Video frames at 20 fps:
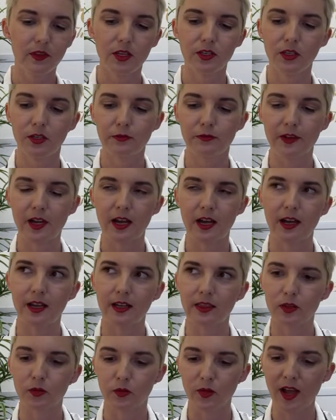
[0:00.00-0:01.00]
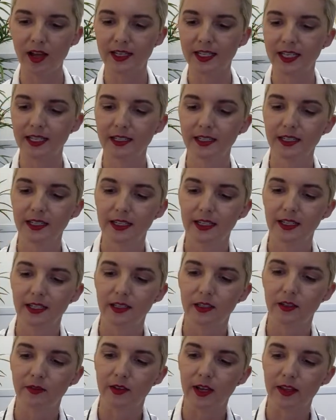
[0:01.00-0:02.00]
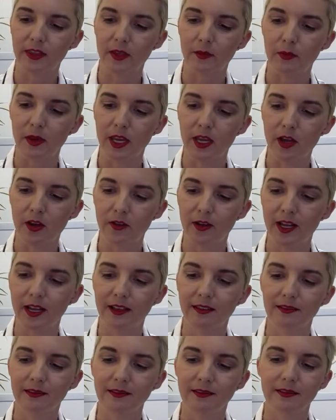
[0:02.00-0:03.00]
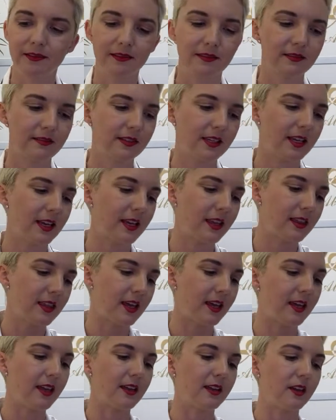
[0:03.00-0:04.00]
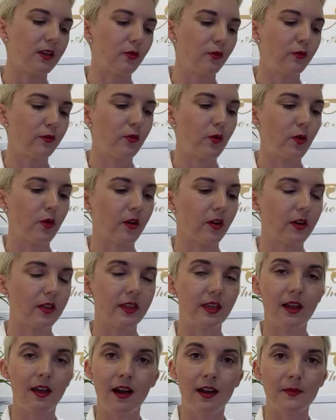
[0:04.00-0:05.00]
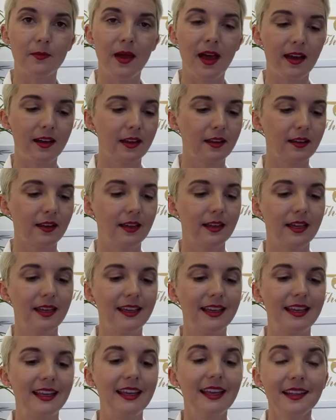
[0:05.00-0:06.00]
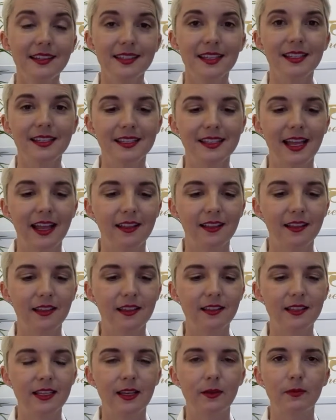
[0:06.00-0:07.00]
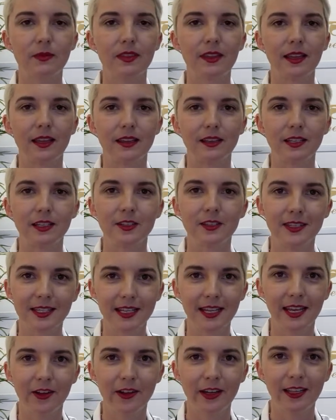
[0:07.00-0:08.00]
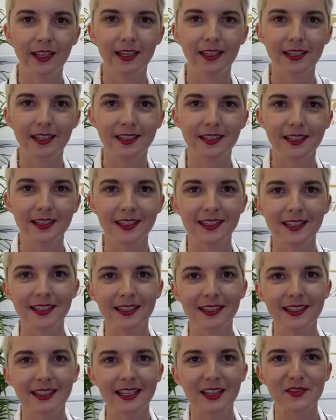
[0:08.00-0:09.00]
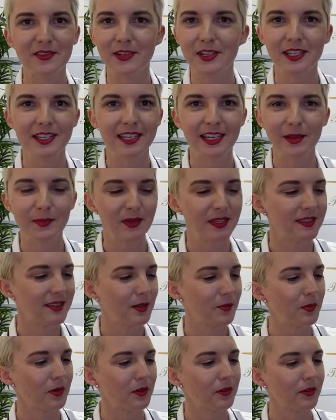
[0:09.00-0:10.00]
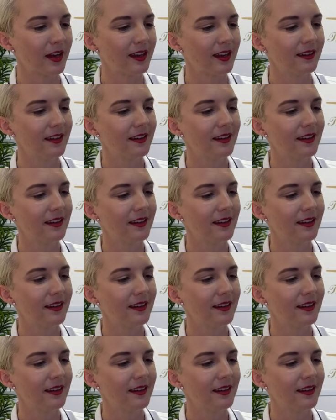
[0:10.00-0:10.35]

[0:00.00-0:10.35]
you've got the Ronda, you've got the Miyota, and then for the automatic, it's exactly the same thing. Do you see how I like consistency? We just keep it simple, right?